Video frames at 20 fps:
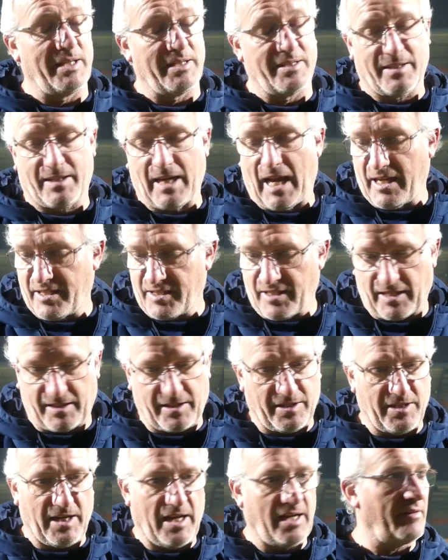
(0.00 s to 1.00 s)
To get a
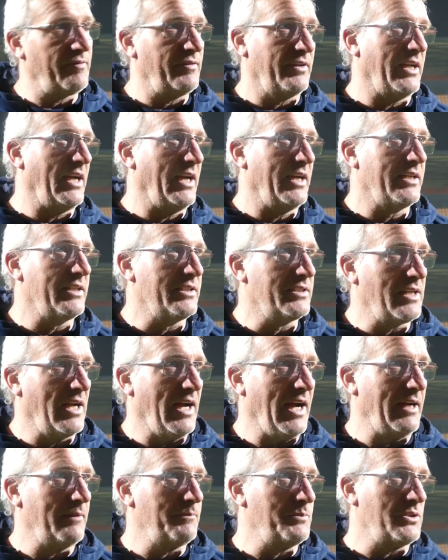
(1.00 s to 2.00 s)
second yellow for that is
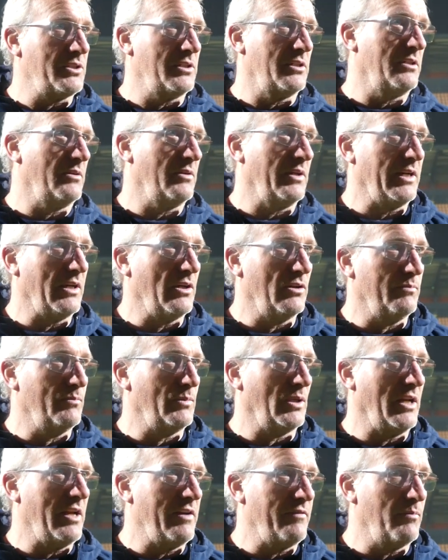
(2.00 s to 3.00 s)
absolutely
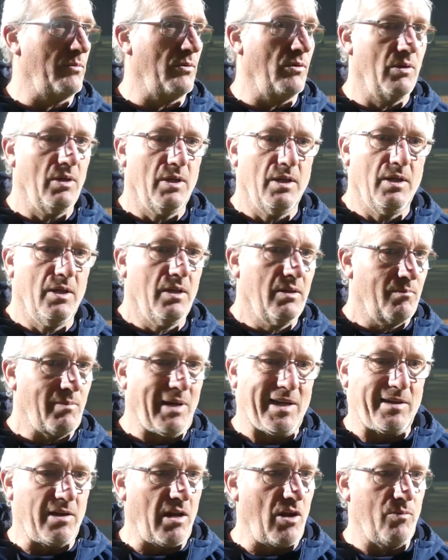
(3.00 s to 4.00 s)
unbelievable.
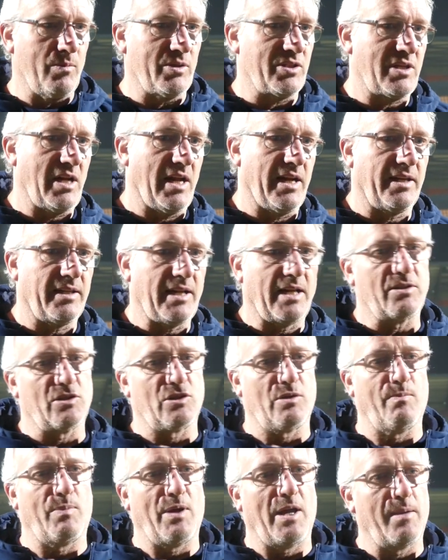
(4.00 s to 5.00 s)
Make no mistake, that
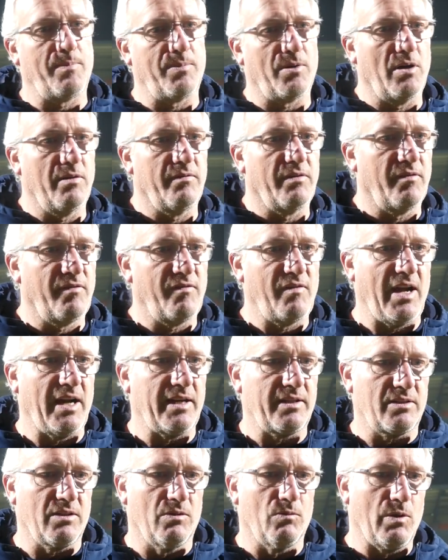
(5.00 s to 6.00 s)
doesn't paper over the
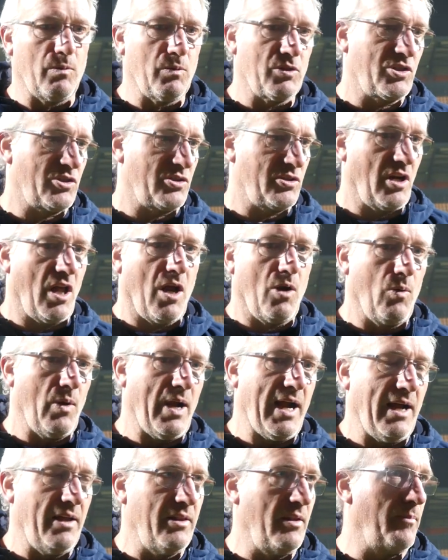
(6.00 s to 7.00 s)
fact that we were slow
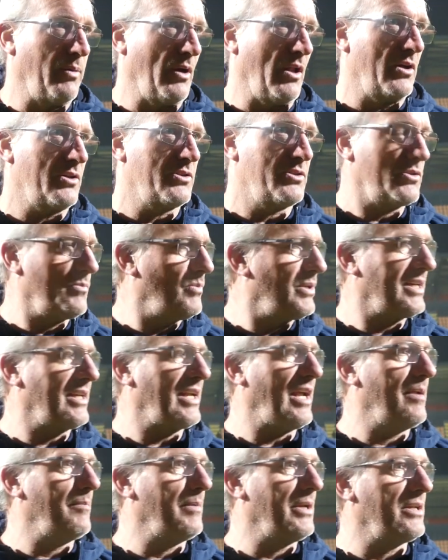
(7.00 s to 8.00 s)
out the blocks. Somebody
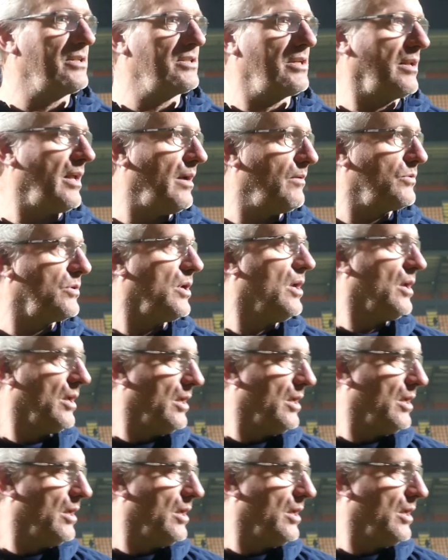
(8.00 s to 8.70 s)
came in and said that was